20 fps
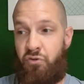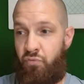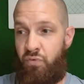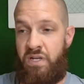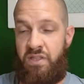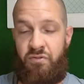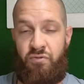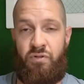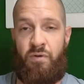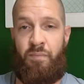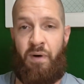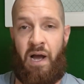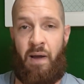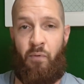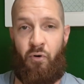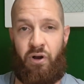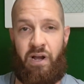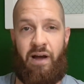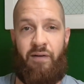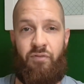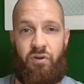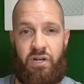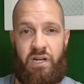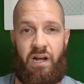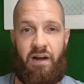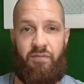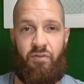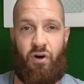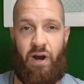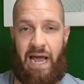to read through the Bible cover to
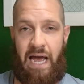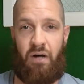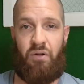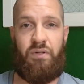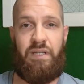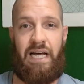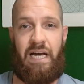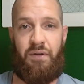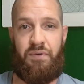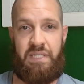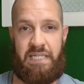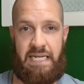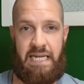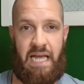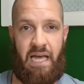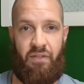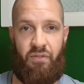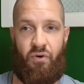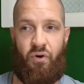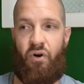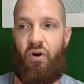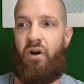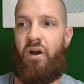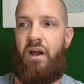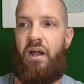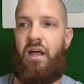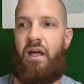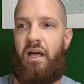cover out loud together.